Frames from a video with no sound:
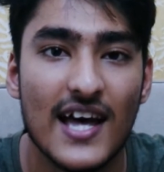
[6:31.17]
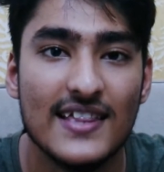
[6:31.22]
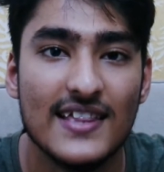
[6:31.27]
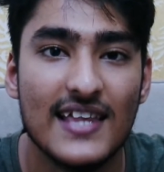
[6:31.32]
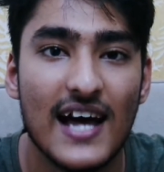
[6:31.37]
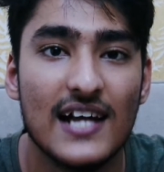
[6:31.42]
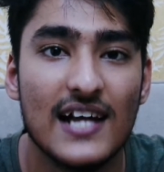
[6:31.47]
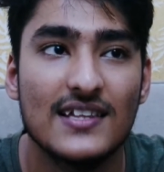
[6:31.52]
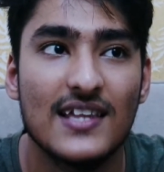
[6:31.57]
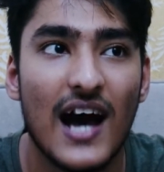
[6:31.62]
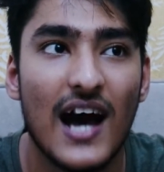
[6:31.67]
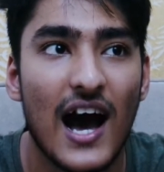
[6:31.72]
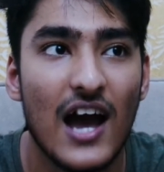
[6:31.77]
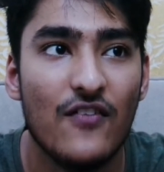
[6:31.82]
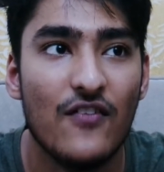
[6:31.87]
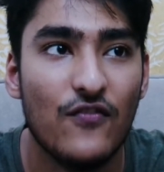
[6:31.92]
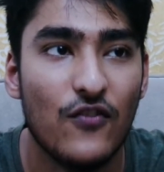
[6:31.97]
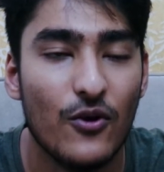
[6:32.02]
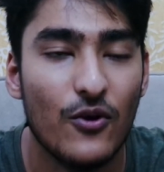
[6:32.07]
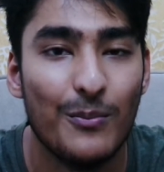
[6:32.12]
and that the
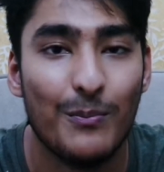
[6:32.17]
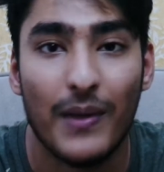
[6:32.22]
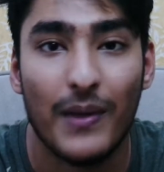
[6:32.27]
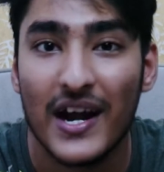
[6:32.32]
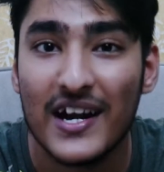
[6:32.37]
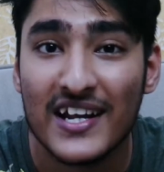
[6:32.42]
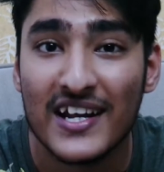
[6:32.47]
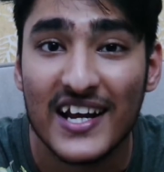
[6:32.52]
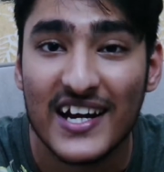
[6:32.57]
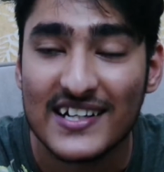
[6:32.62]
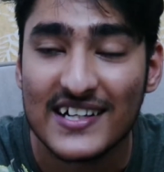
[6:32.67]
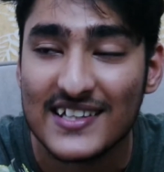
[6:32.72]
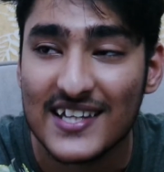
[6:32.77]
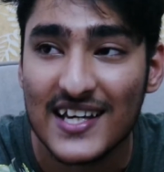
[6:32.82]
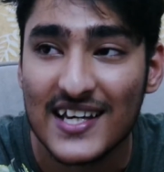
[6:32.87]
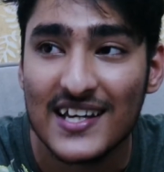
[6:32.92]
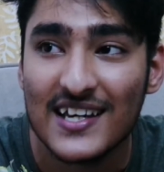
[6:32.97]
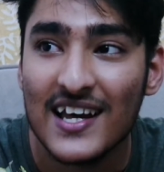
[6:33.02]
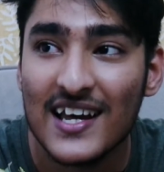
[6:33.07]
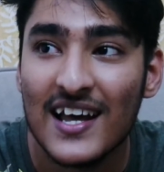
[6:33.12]
iPhone Bend Gate
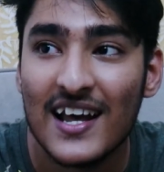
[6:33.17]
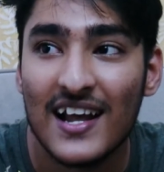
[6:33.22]
thing,